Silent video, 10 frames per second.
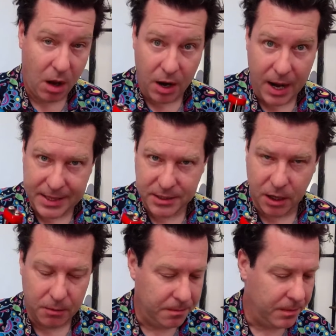Let's go.
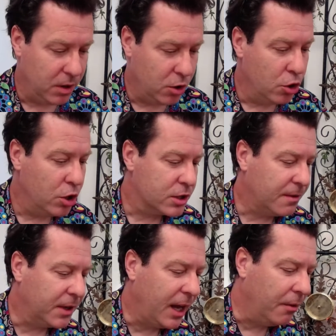Let's have
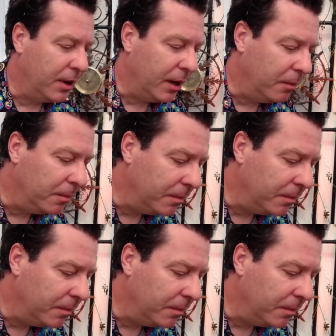a countdown.